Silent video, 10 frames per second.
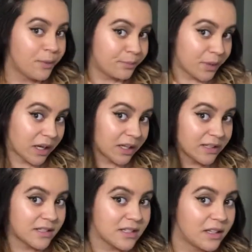
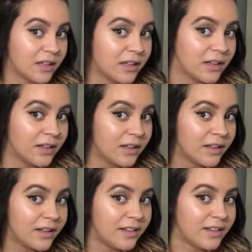but
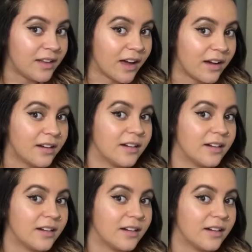yeah.